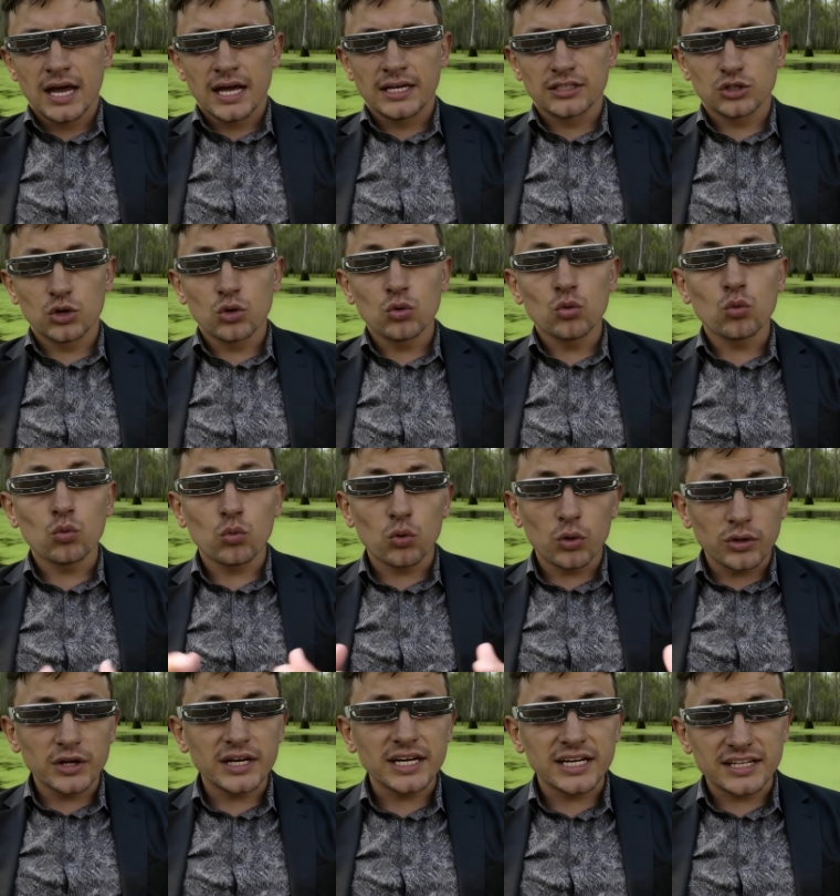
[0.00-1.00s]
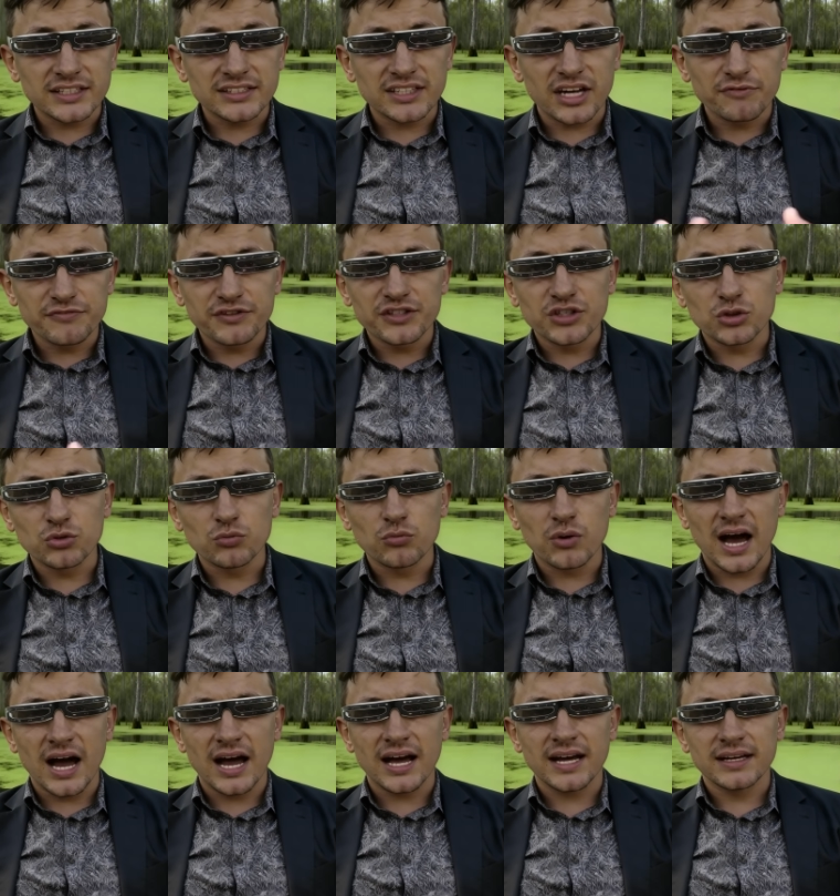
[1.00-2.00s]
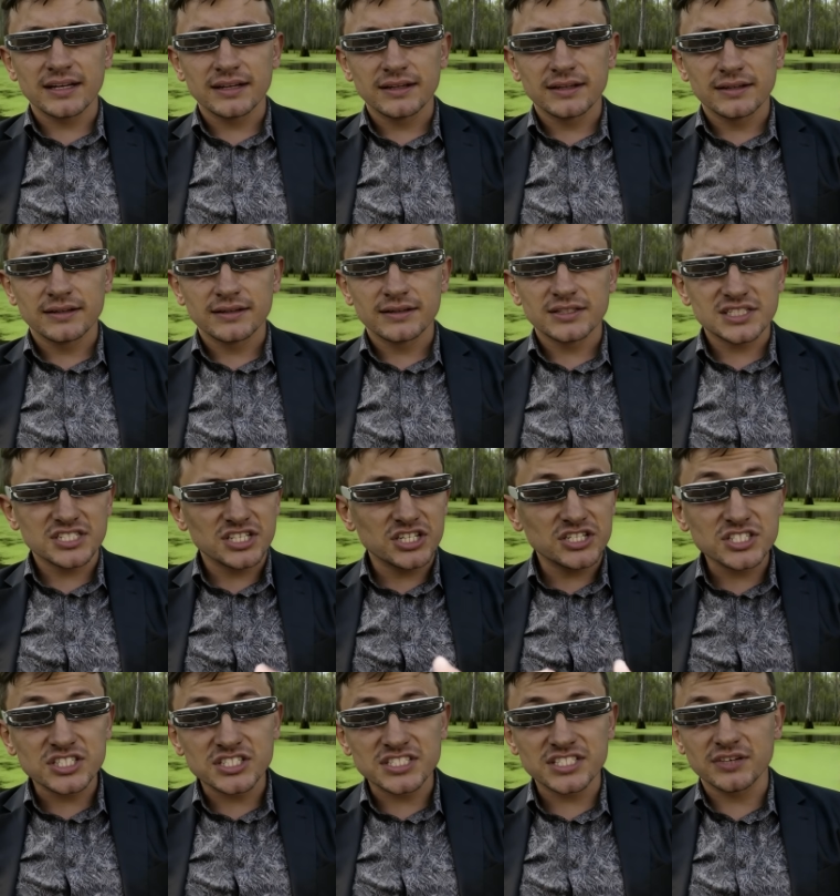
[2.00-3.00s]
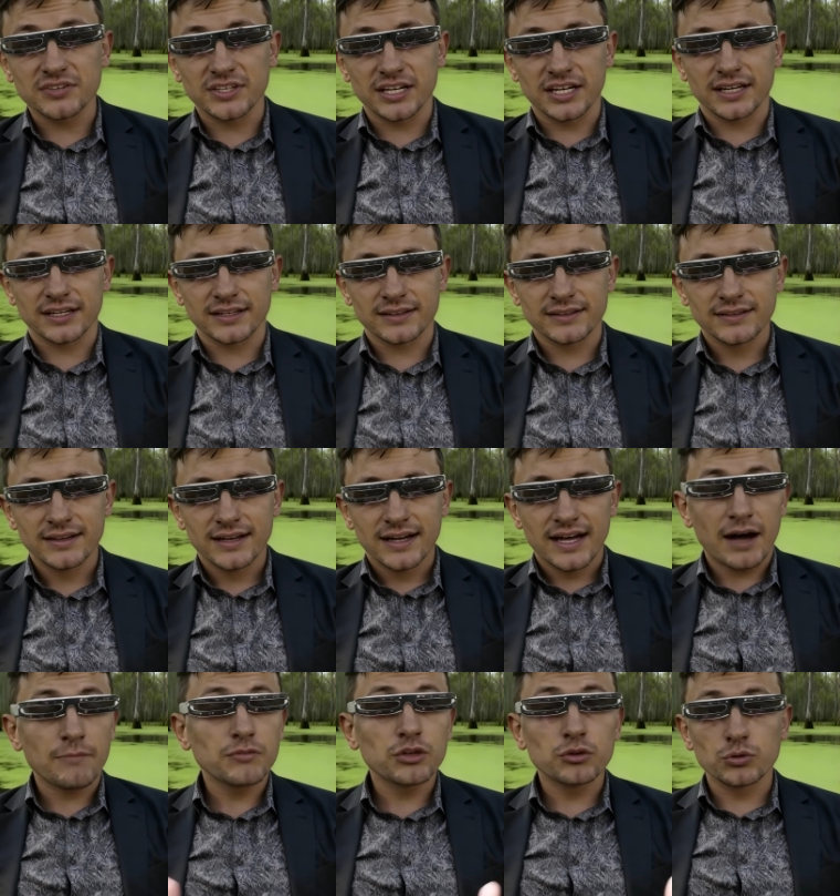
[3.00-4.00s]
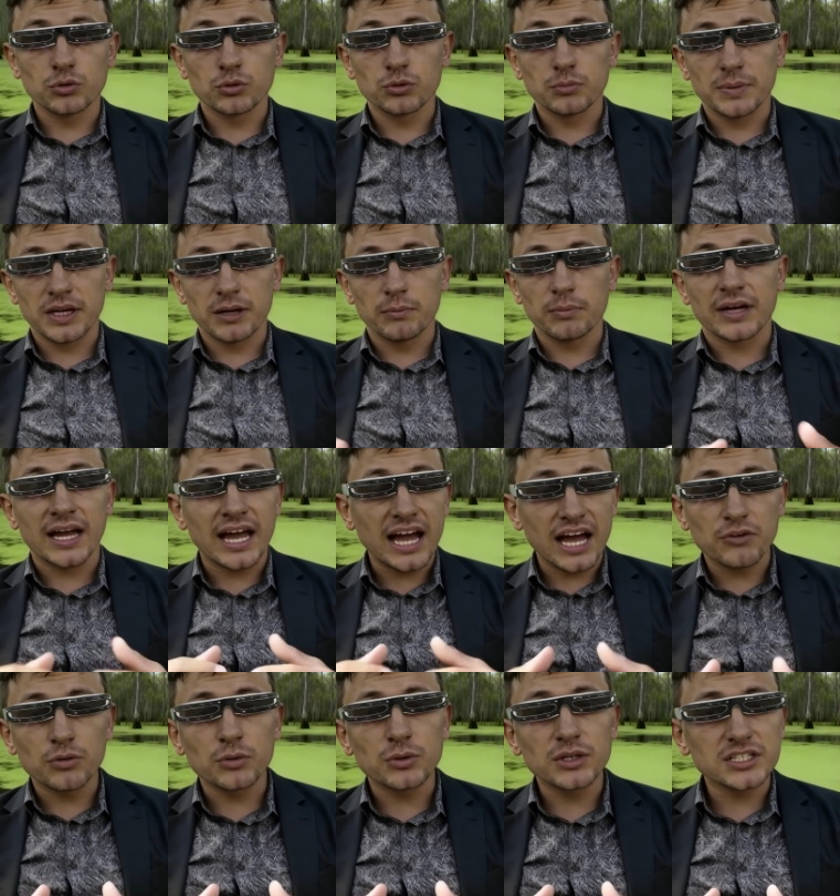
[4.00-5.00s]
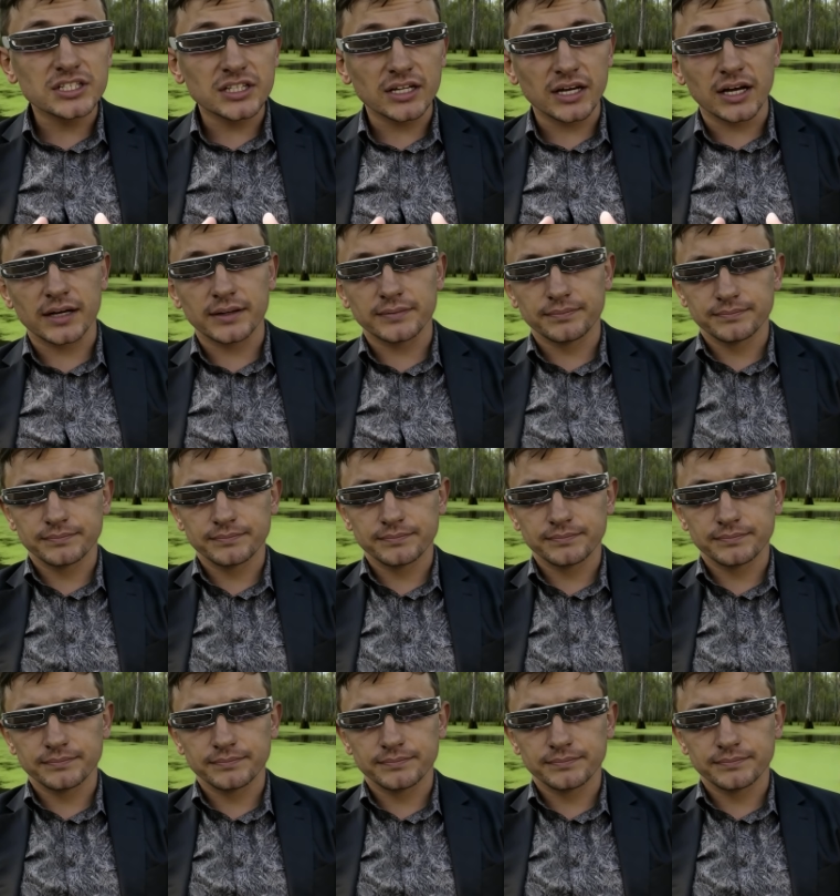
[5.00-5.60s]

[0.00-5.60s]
And don't worry if ComfyUI seems intimidating. Everyone will be able to handle it today.